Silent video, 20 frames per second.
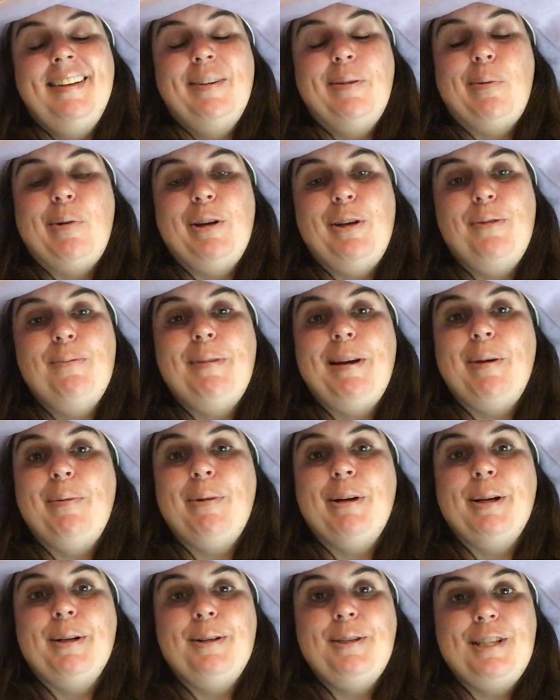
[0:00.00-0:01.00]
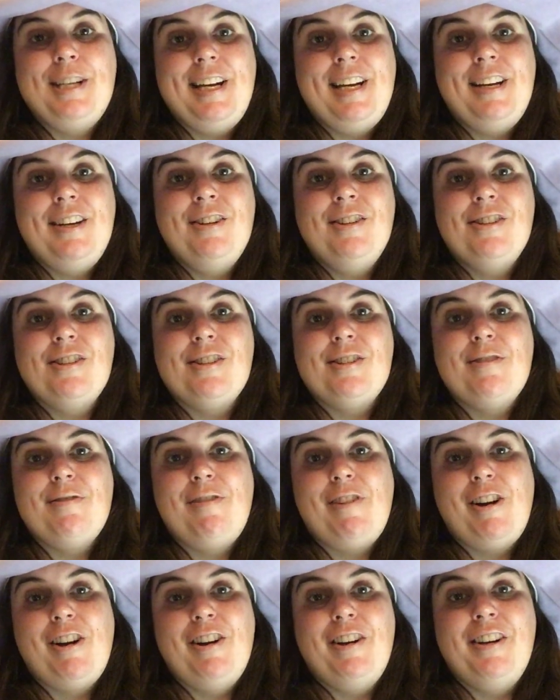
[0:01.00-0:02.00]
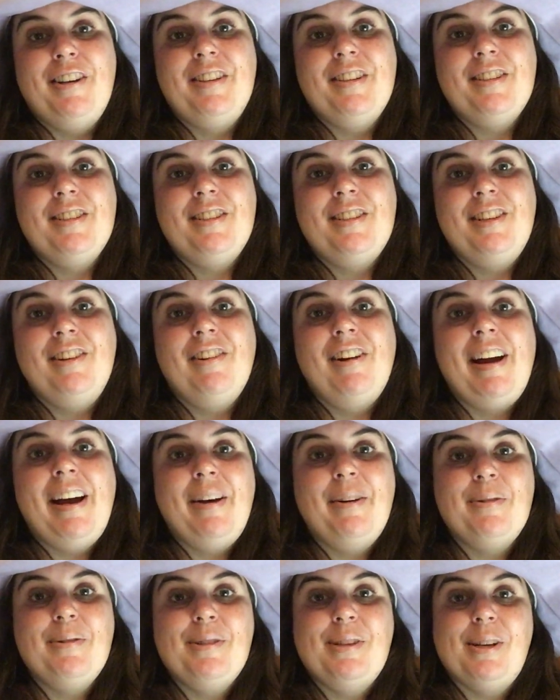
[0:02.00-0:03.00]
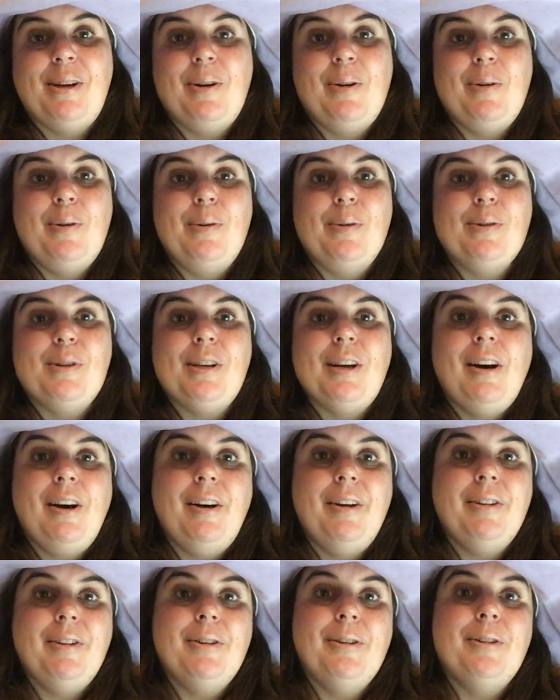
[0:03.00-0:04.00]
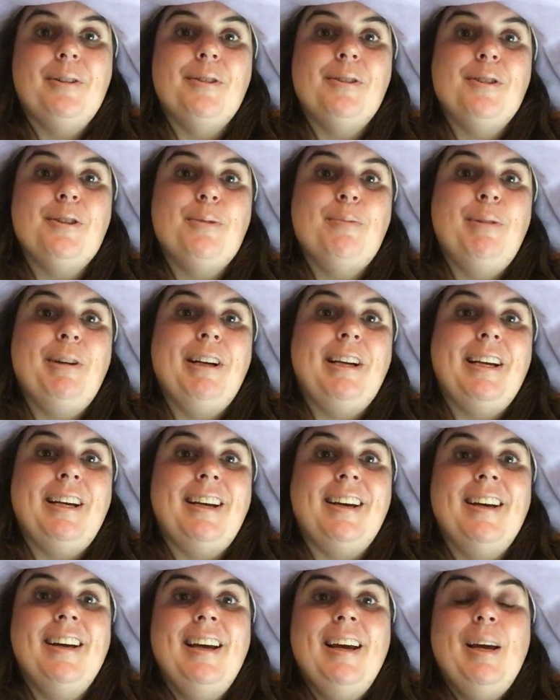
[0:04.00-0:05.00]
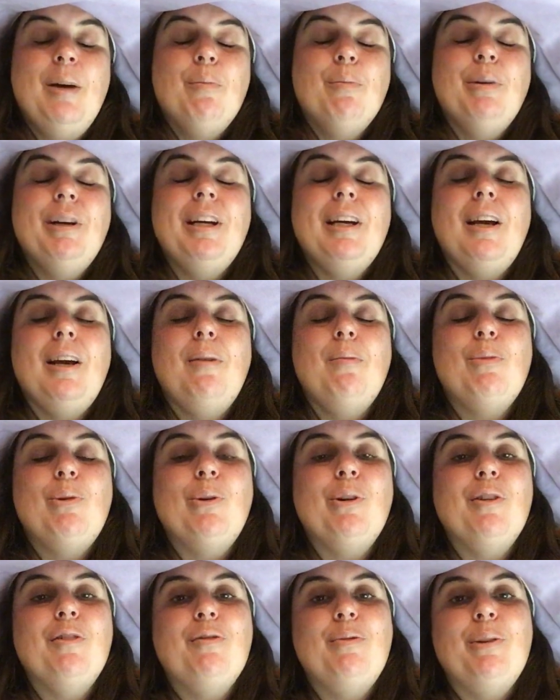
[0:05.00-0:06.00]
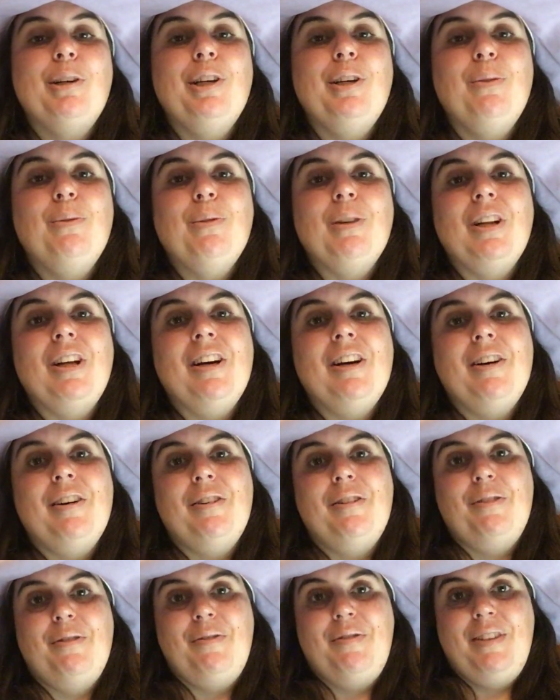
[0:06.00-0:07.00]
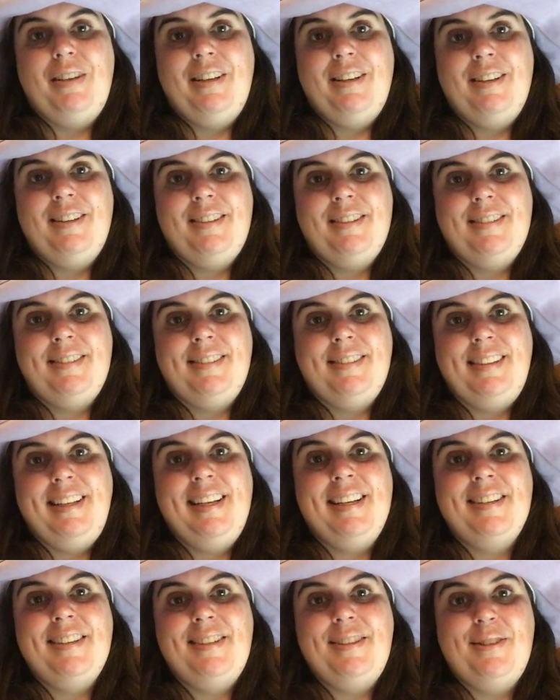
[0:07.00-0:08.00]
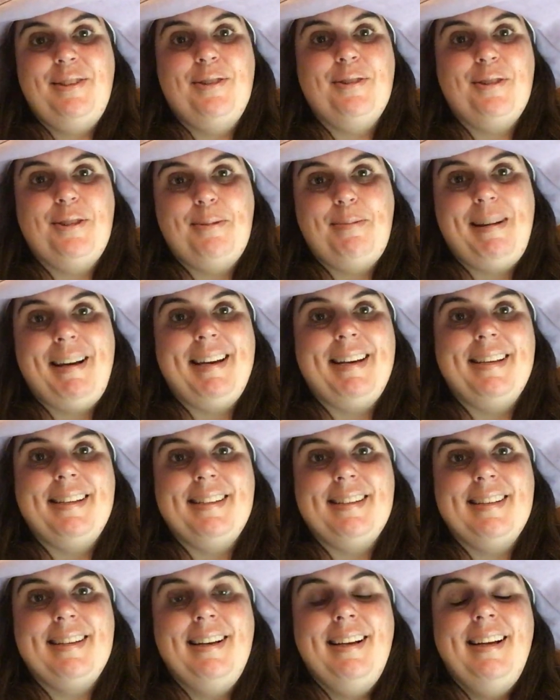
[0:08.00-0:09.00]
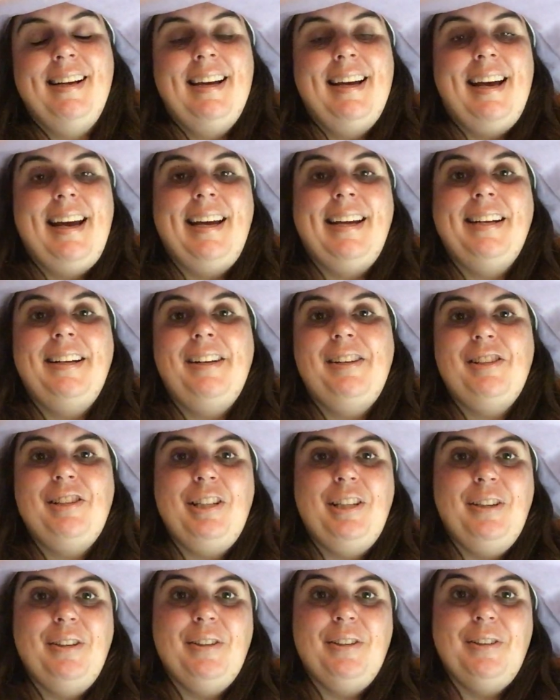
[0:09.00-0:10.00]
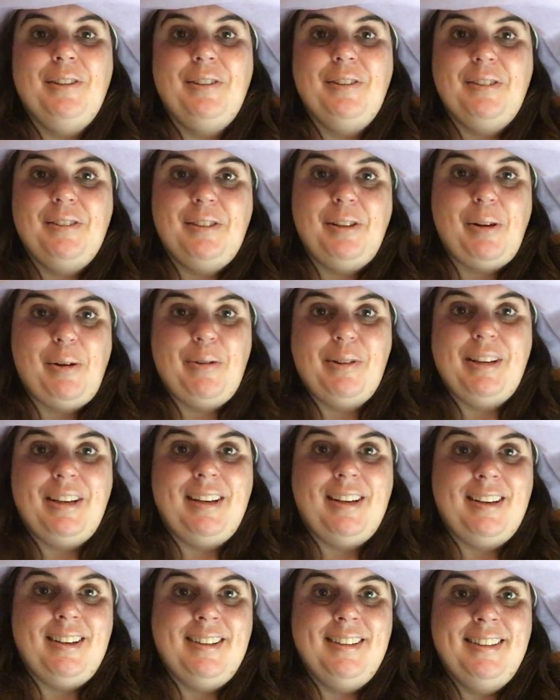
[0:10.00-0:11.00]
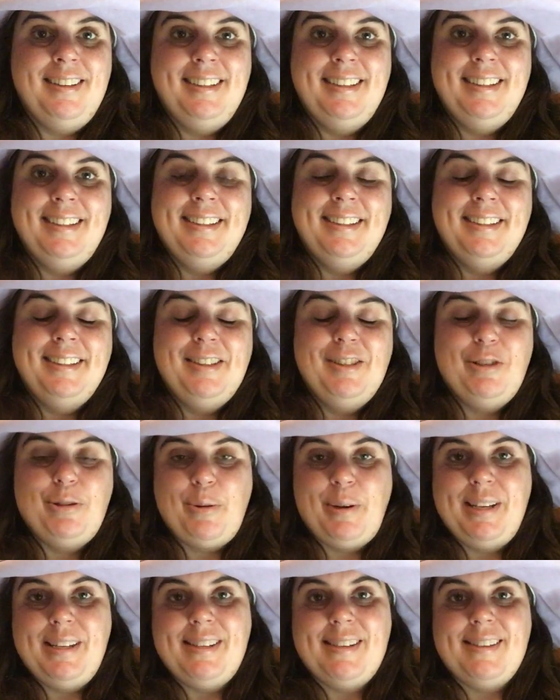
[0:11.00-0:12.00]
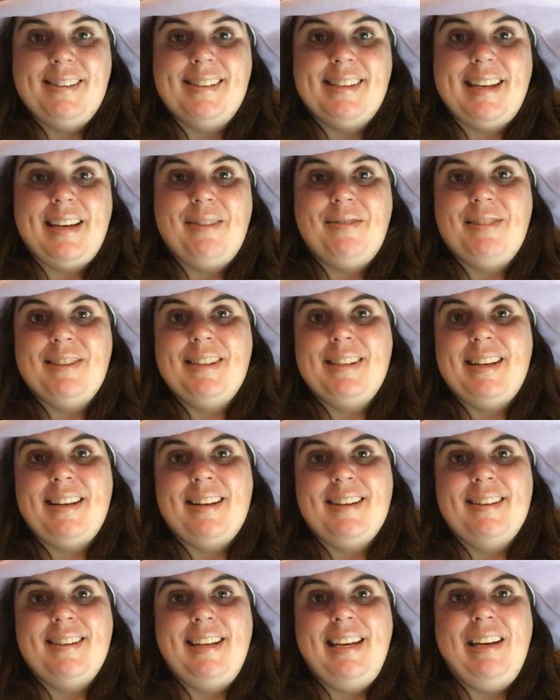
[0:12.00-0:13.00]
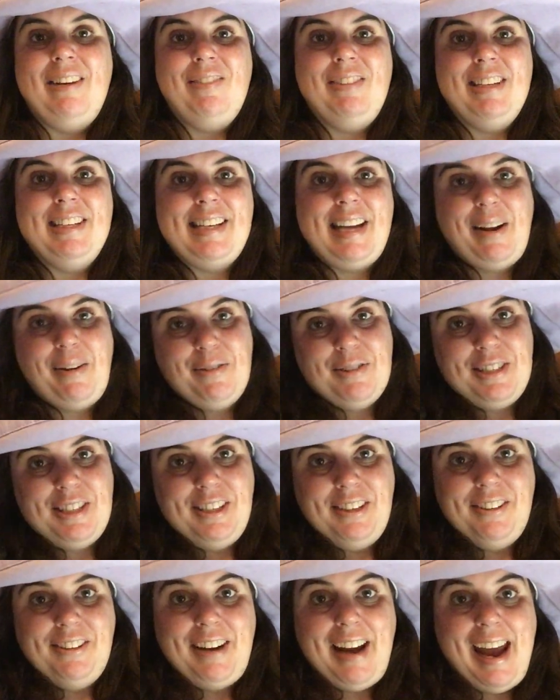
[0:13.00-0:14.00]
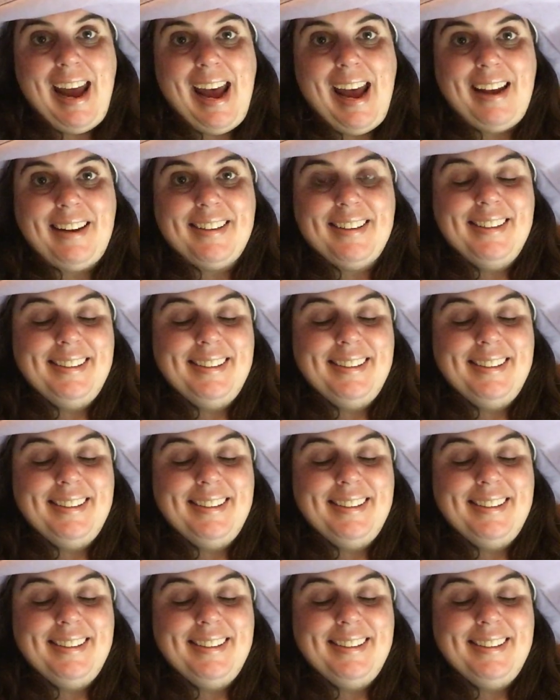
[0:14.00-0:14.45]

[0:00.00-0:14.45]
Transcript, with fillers: what you may want to change as far as your house goes, colors, bringing bringing more of what you love into your space and into your clothing choices like we said, even down to your hat